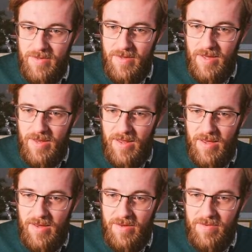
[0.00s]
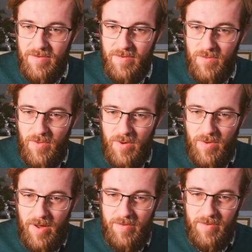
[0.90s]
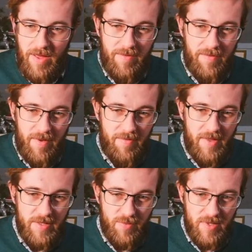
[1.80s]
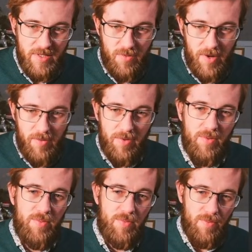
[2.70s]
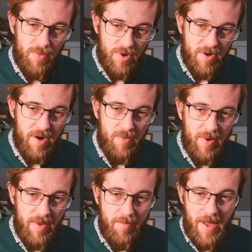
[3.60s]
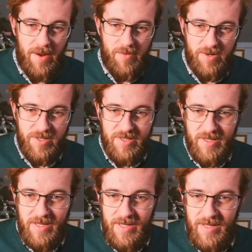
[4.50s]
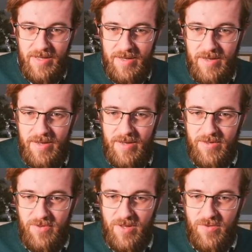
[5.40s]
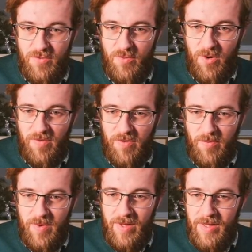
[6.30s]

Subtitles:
then what if this one is quick, we'll work our way backwards and try to do more of them.